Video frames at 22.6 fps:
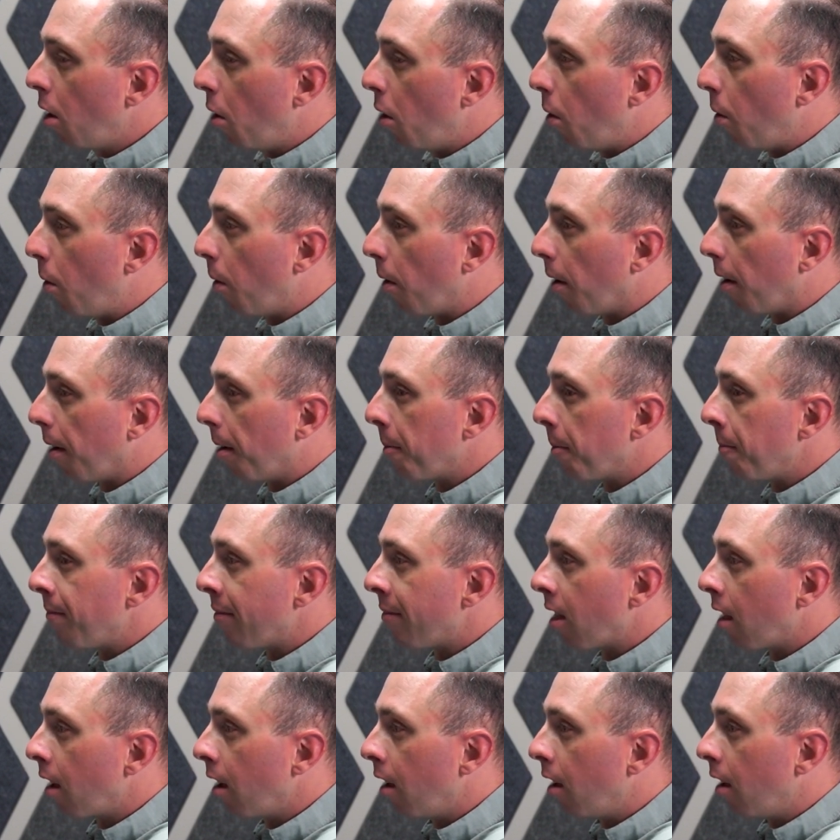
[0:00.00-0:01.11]
Or
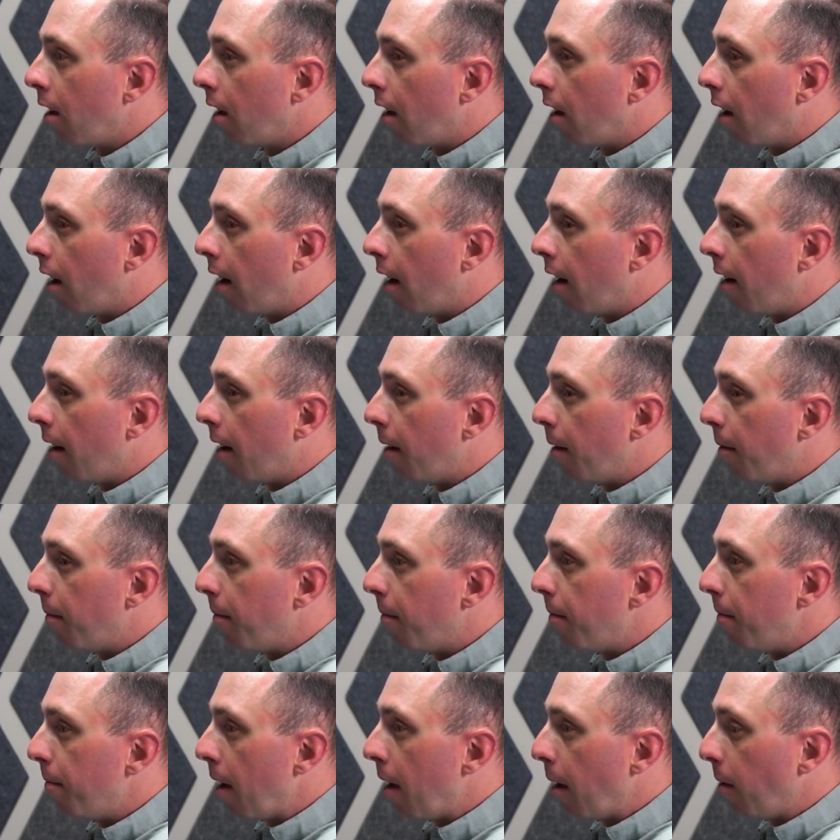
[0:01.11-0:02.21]

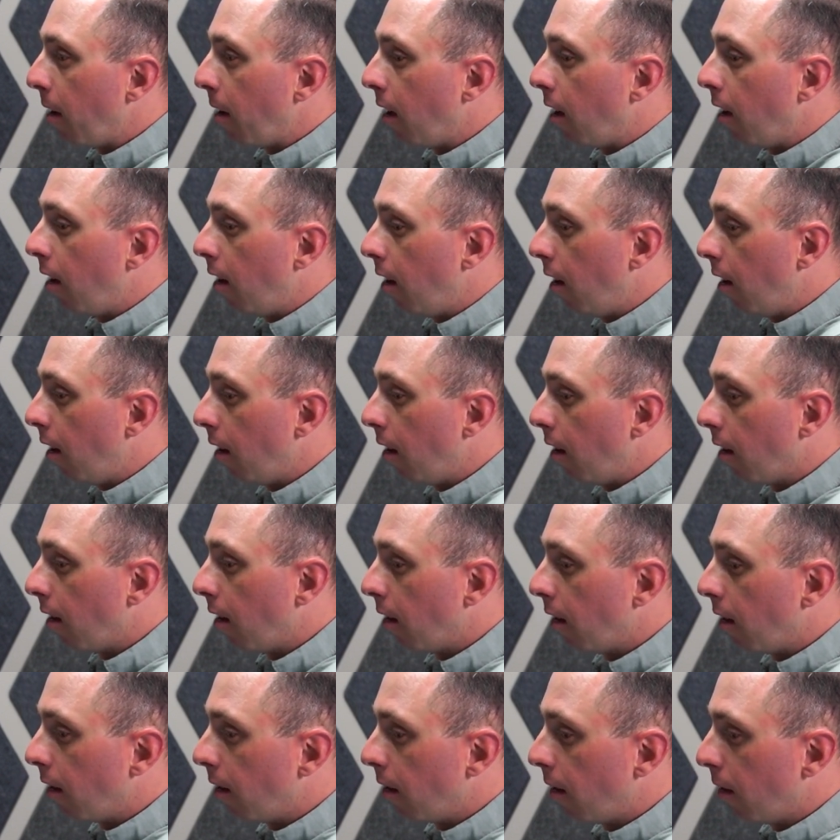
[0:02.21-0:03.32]
maybe he
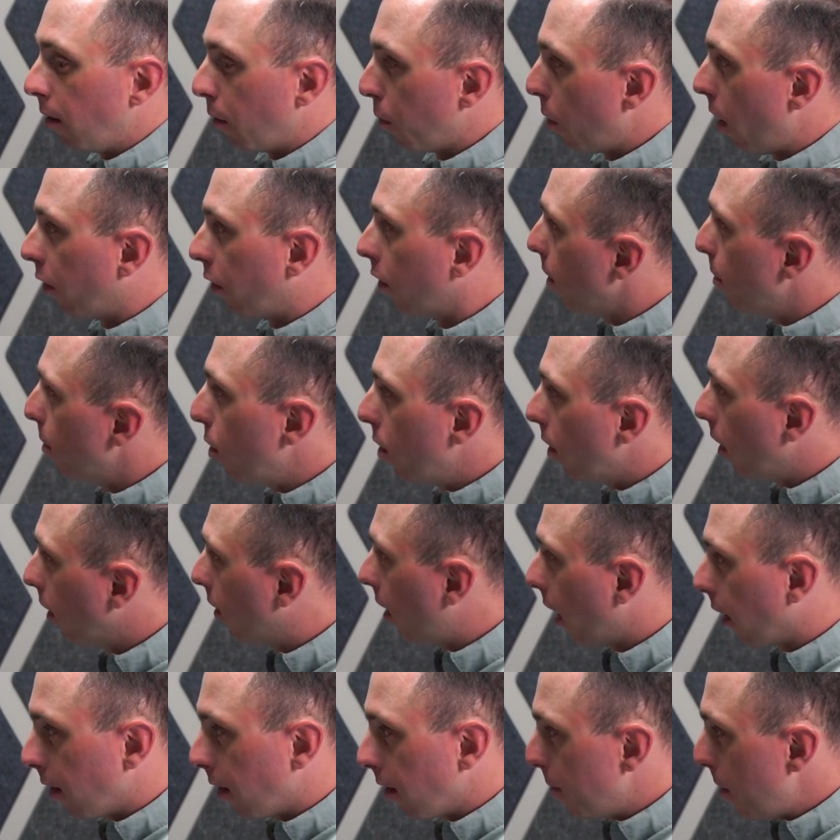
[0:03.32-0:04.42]
is watching a
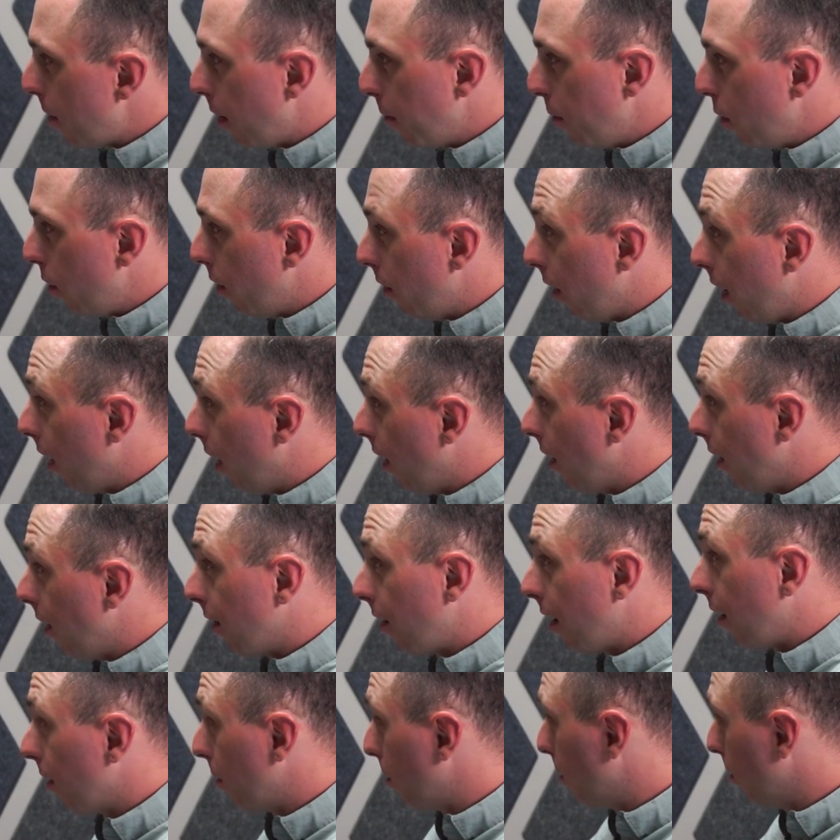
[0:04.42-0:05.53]
Texas-made movie and he
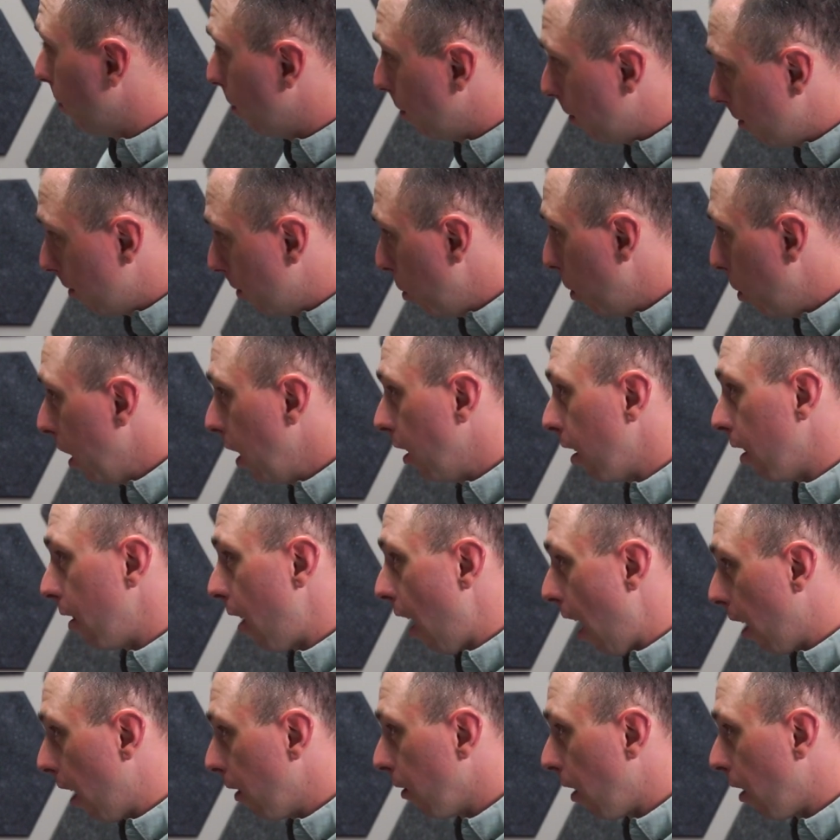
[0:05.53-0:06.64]
says, we did
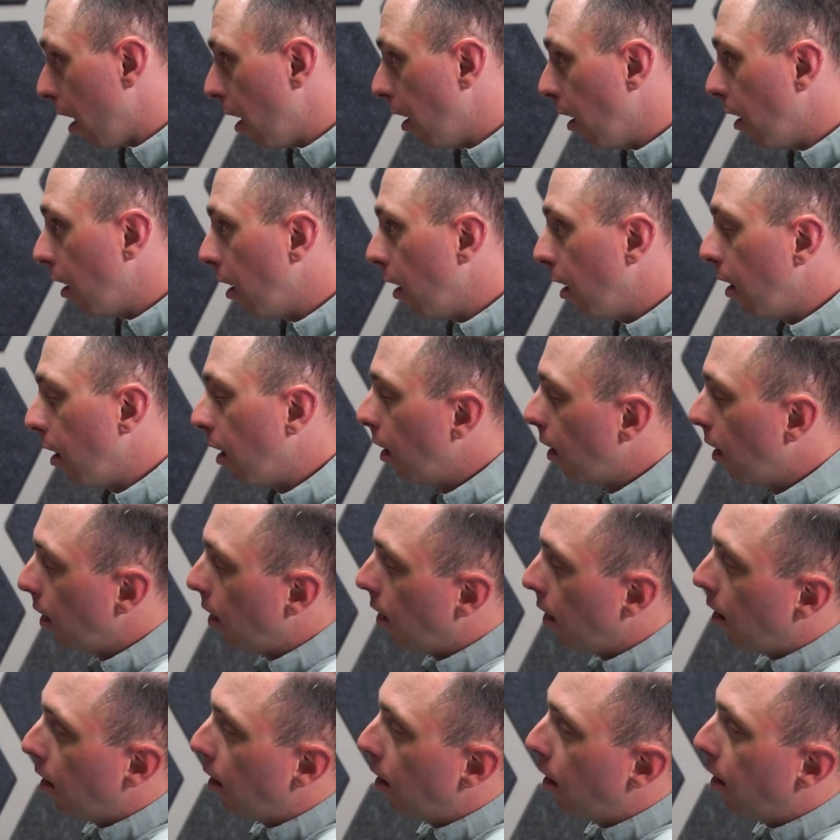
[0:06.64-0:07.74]
that, right?
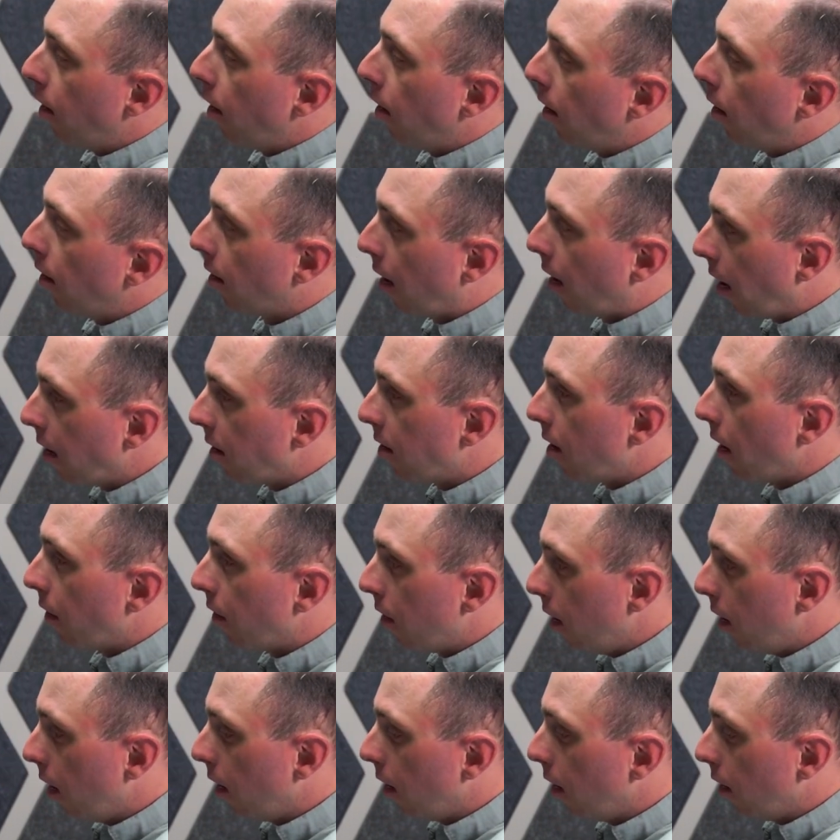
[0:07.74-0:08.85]
It's kind of stuff
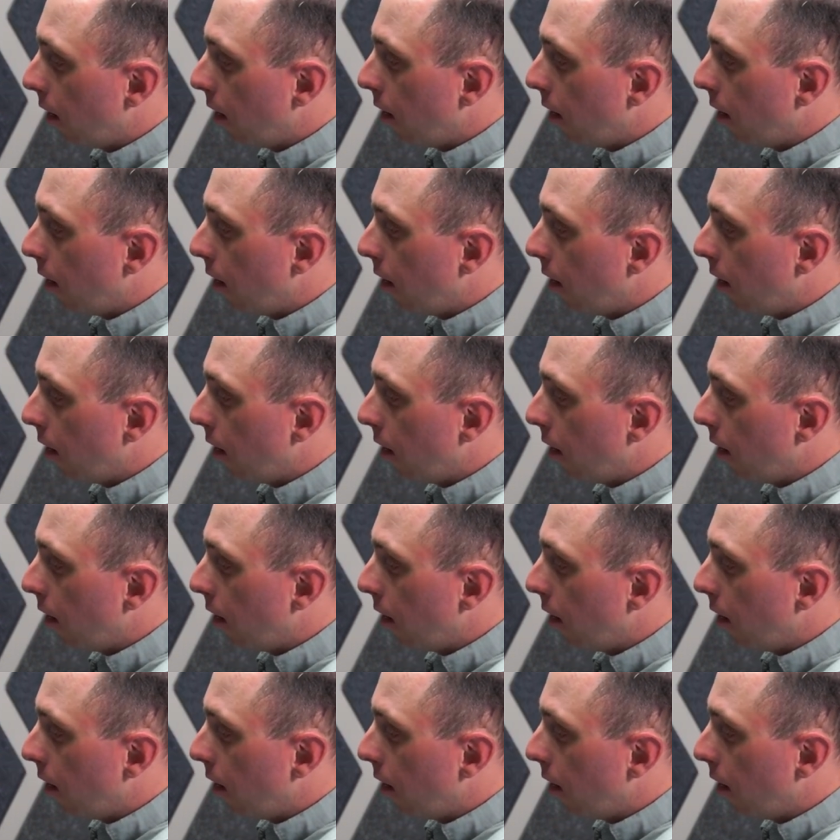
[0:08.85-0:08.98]
that